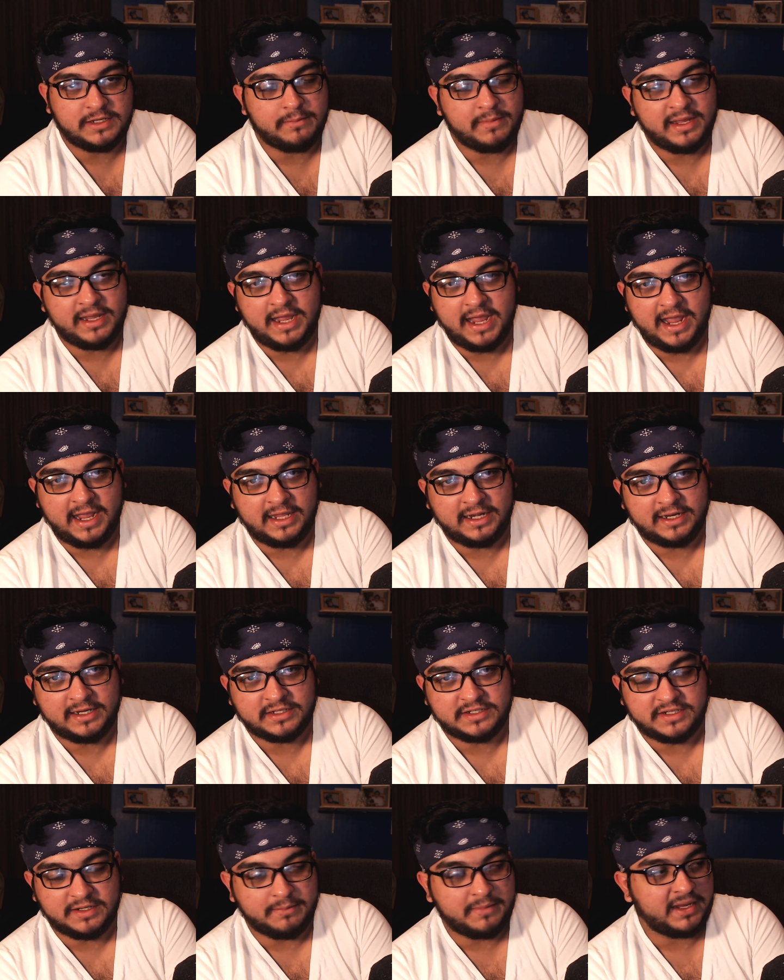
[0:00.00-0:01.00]
You may hate
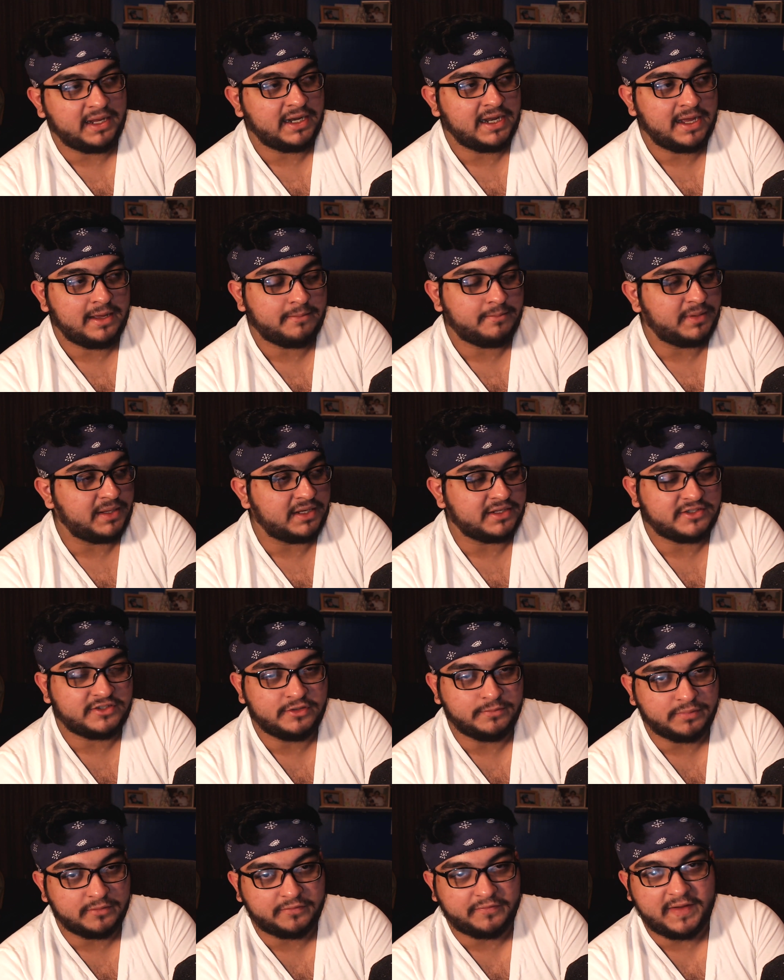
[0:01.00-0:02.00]
it, you may not be a
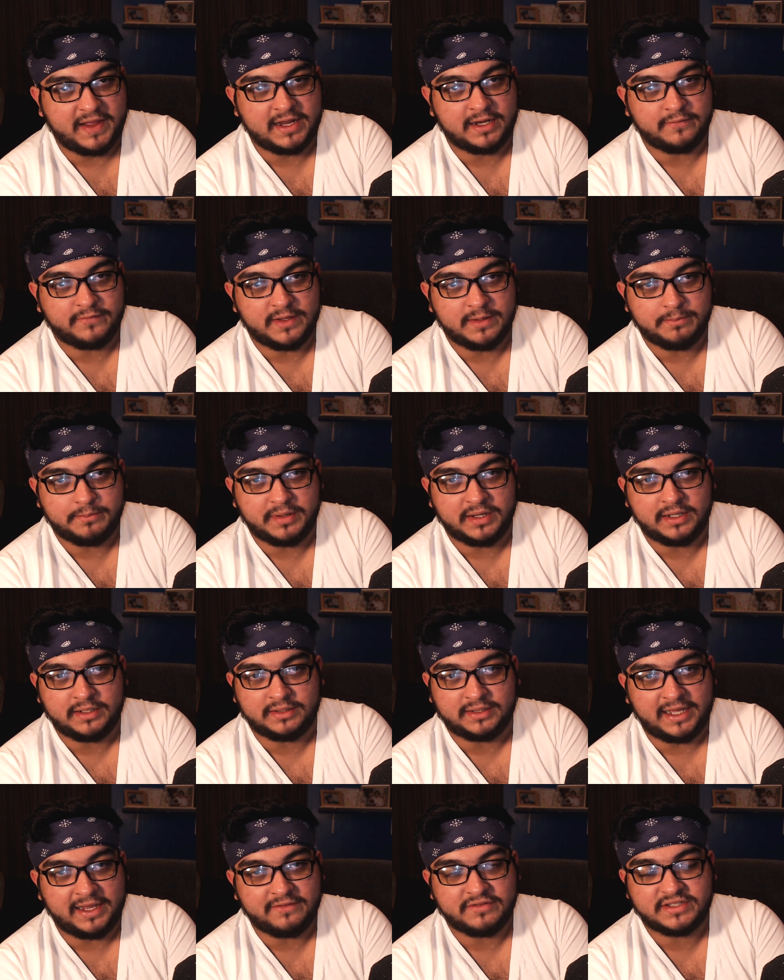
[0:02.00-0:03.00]
super fan of it, but
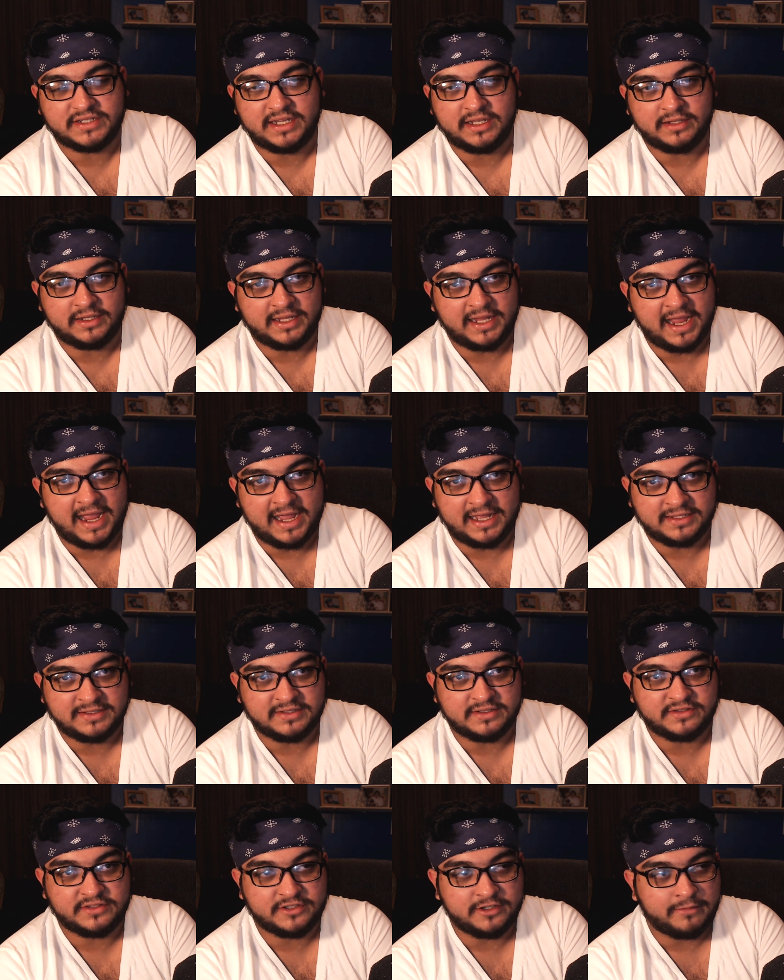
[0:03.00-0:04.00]
life skilling
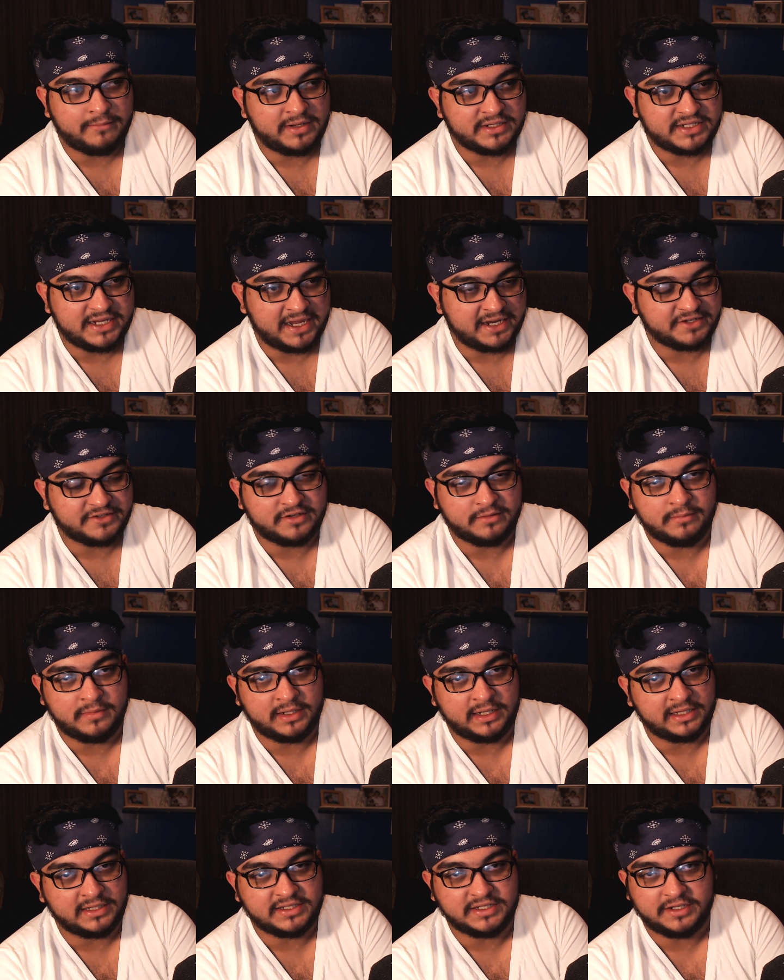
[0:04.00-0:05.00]
adds so much extra
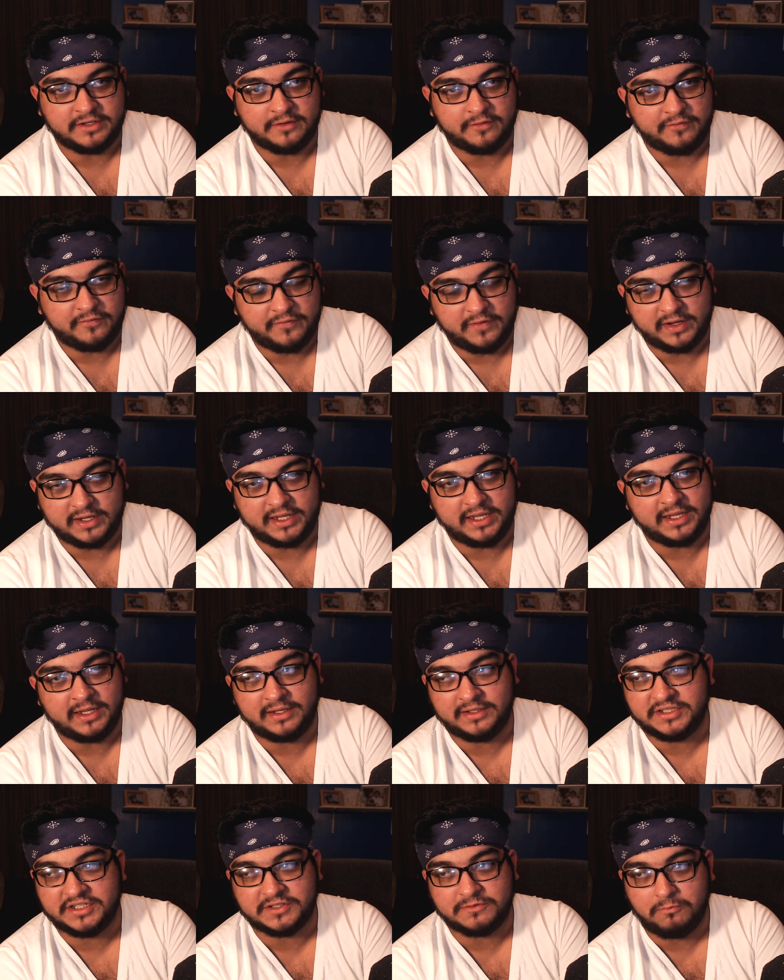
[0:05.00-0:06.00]
money to your
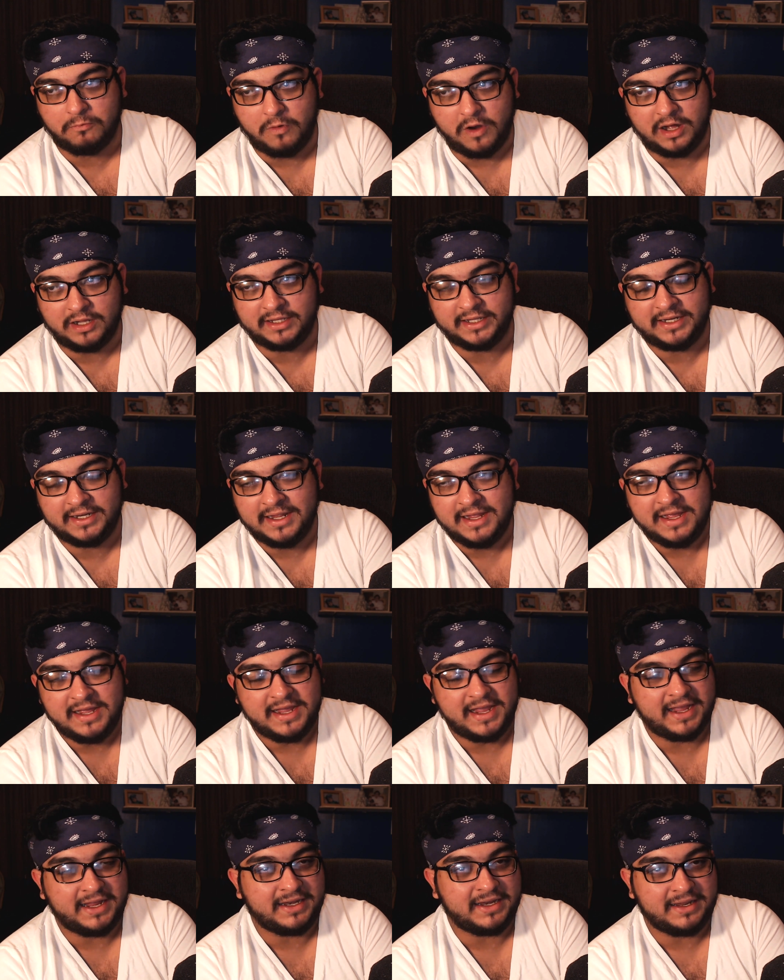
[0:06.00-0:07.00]
fucking just wallet,
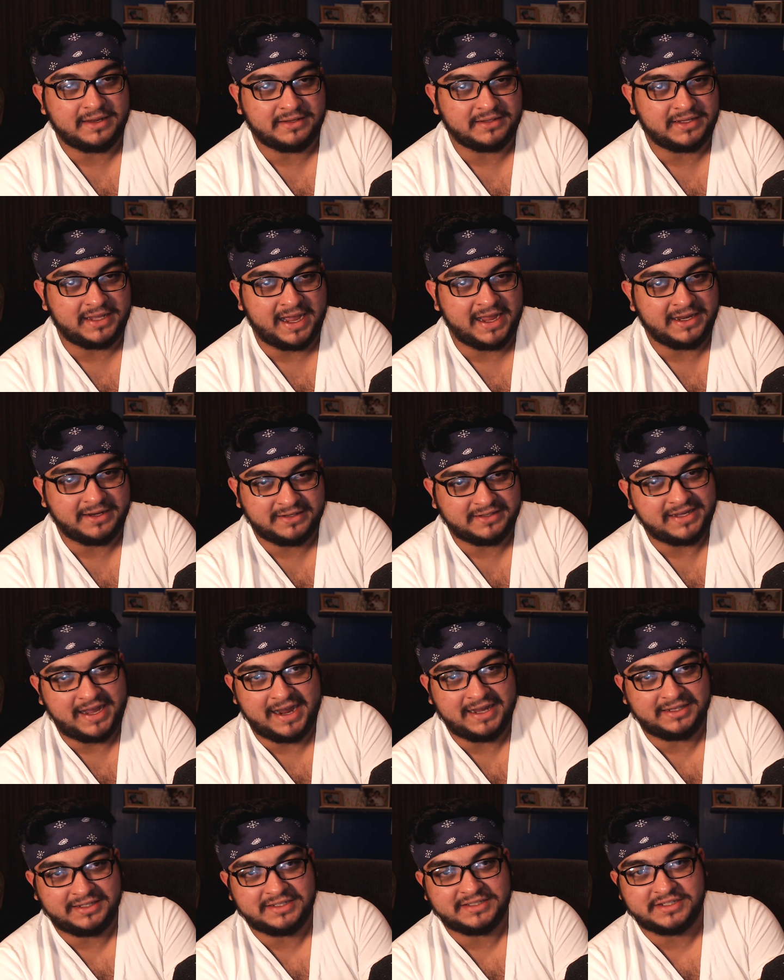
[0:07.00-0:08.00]
and I
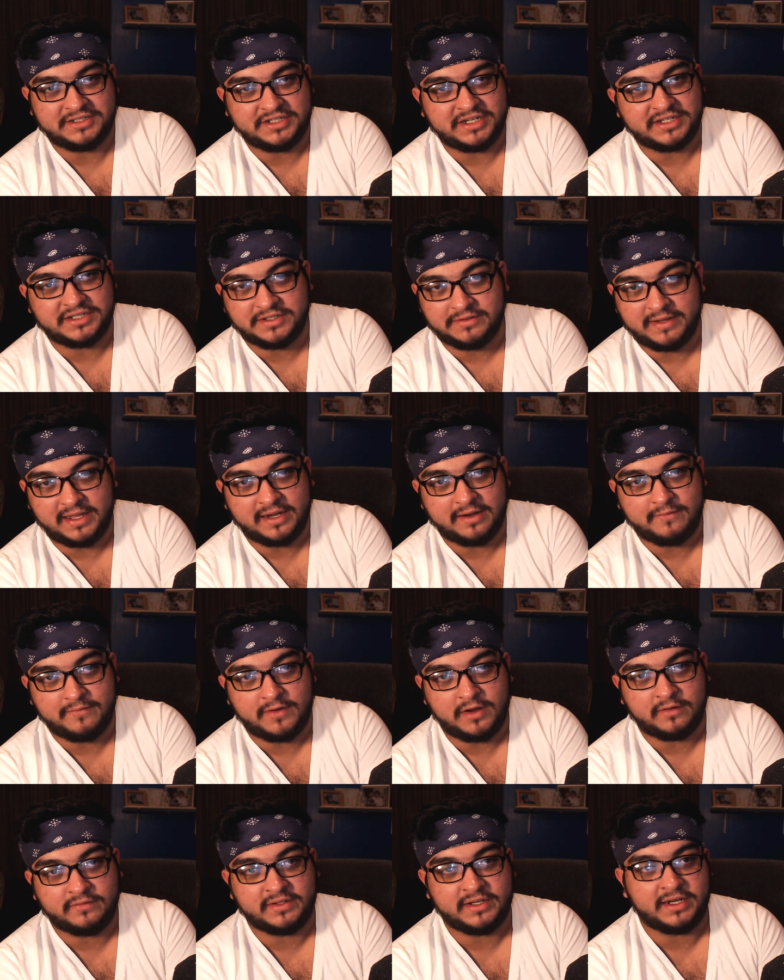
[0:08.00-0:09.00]
highly suggest you get
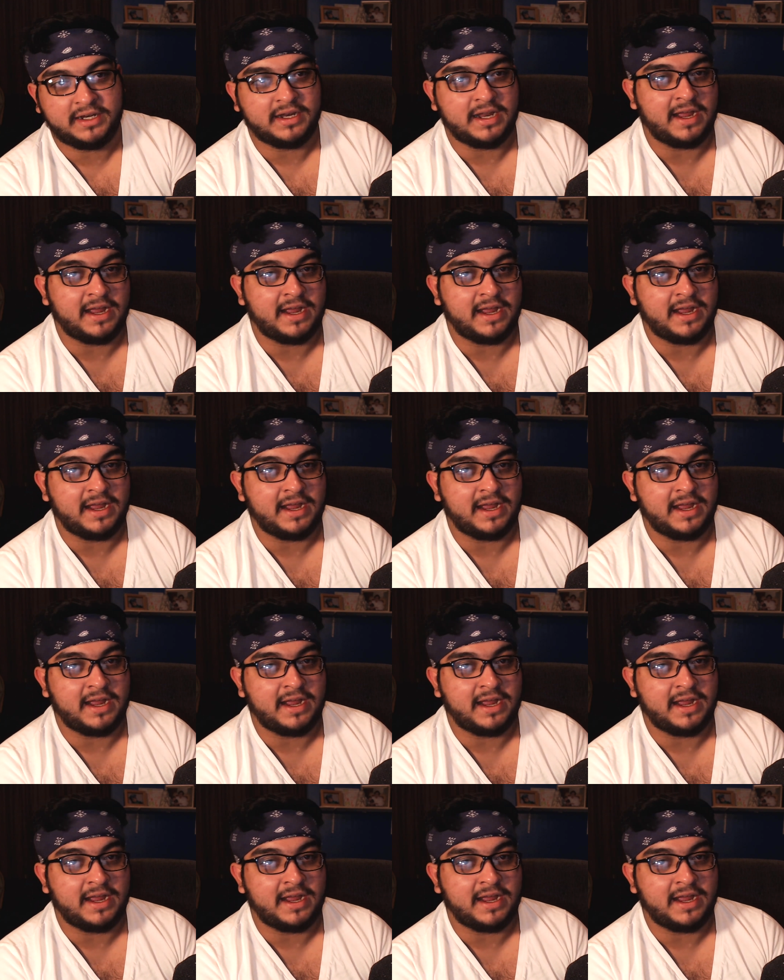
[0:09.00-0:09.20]
involved in it.